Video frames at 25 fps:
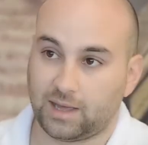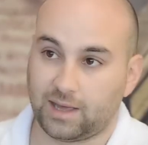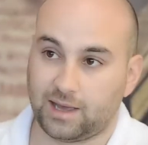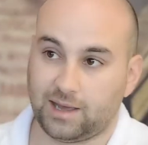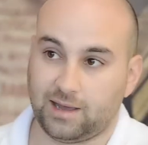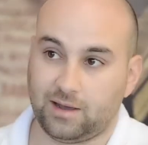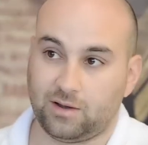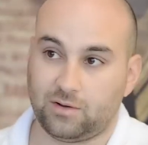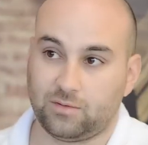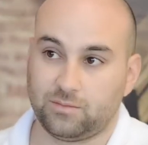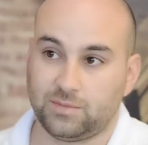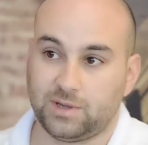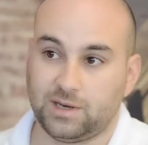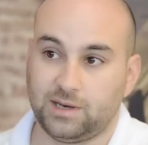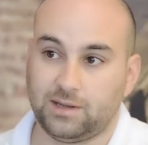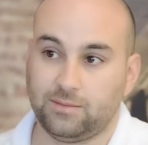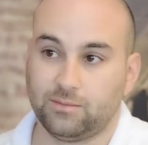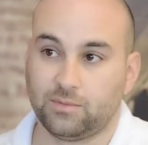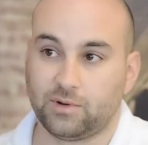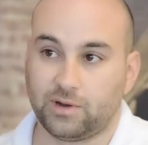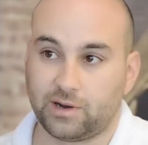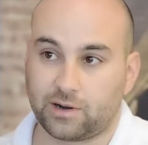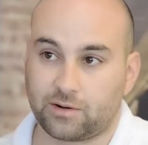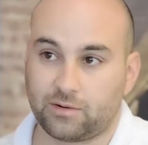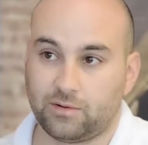how many
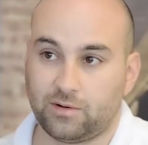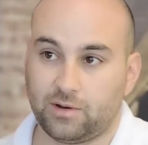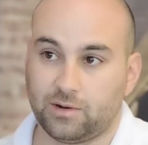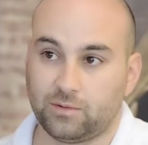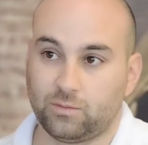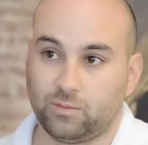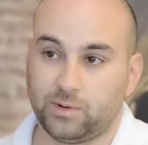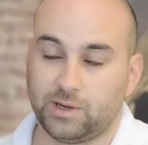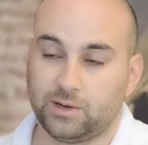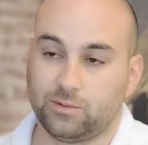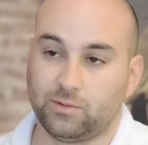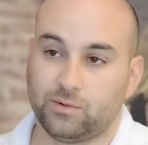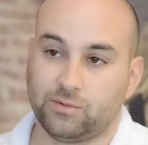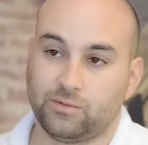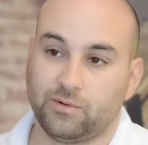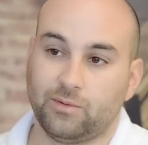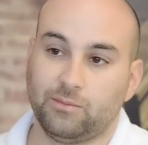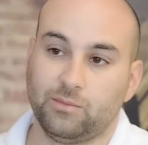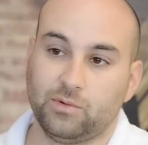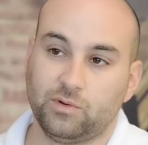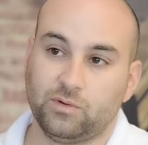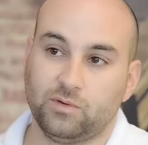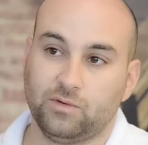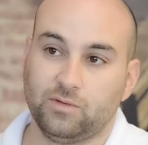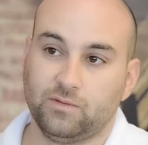micron we will
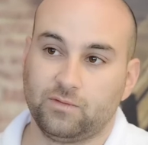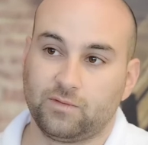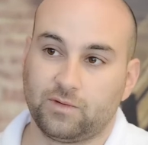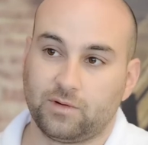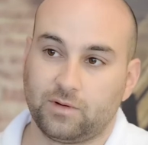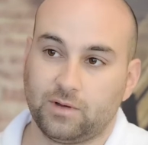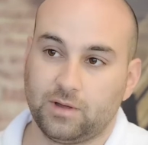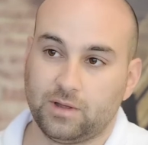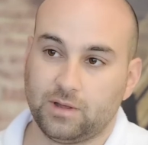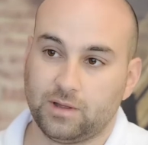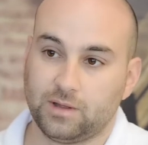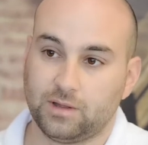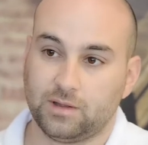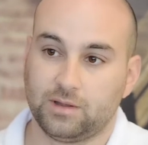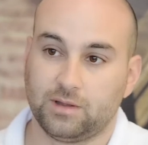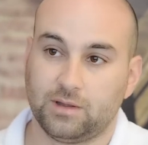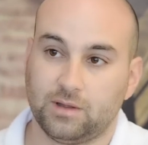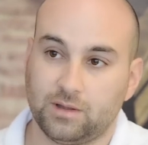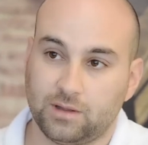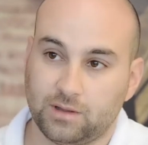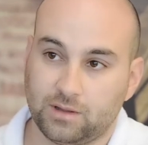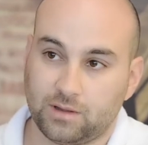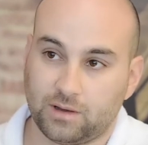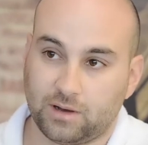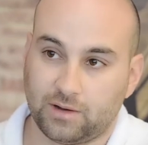remove
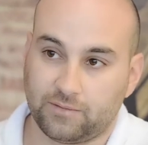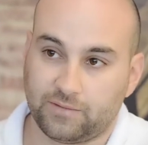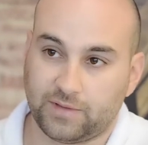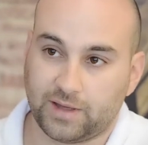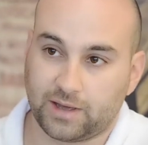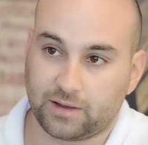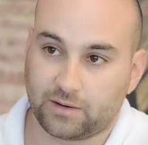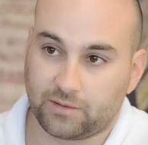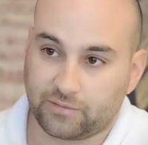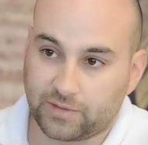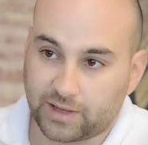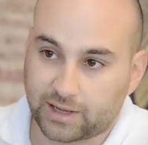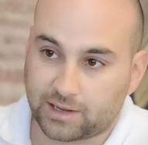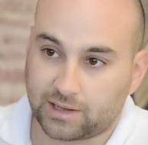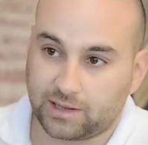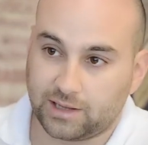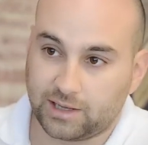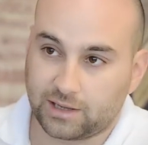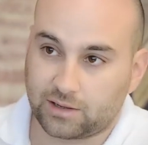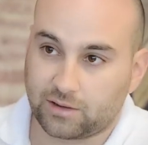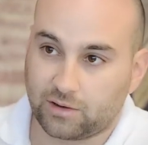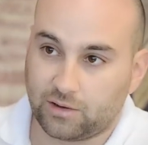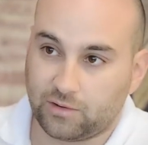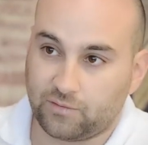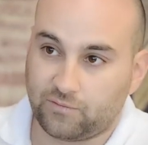of that clear
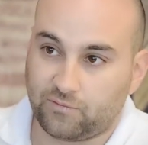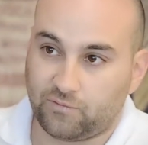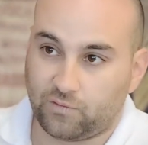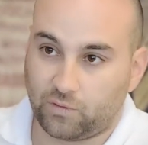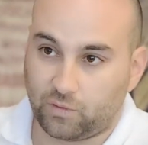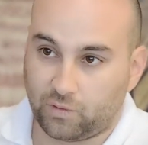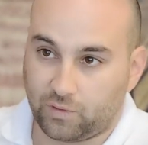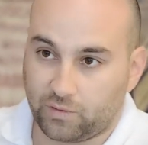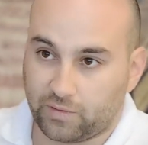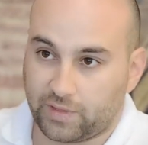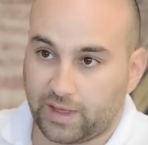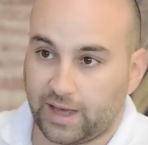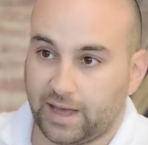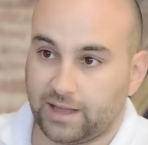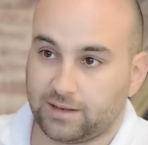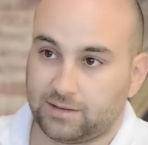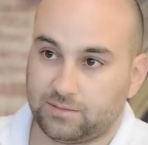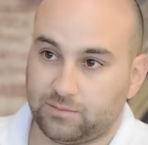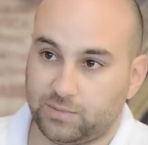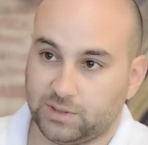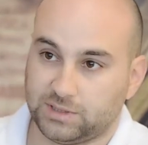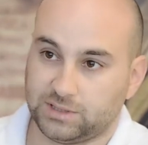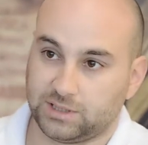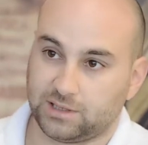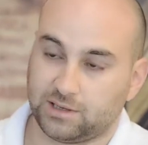coat for that
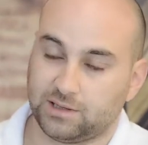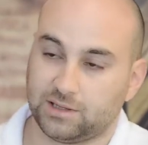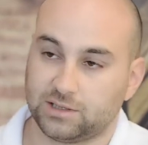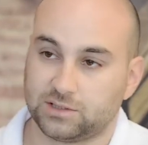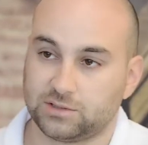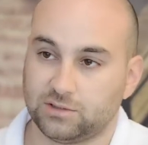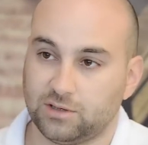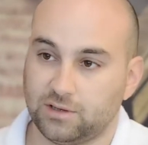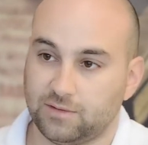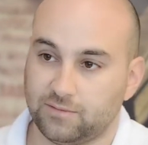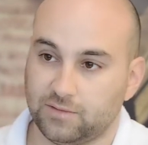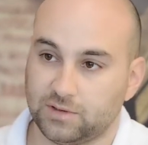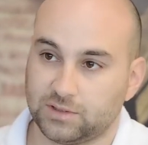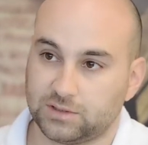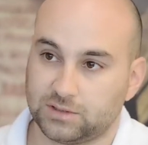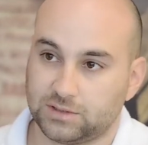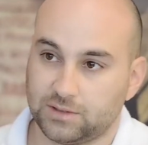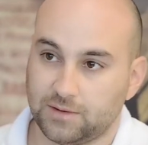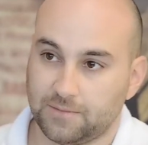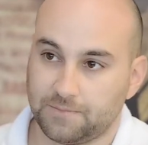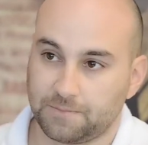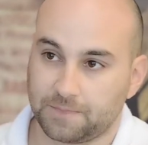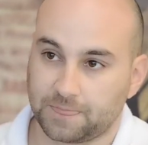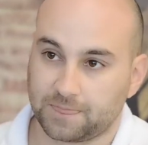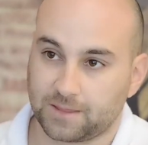particular service.
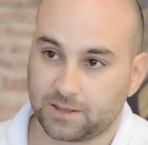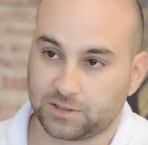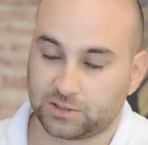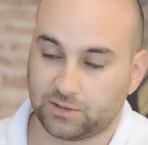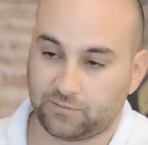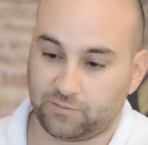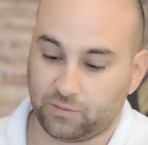So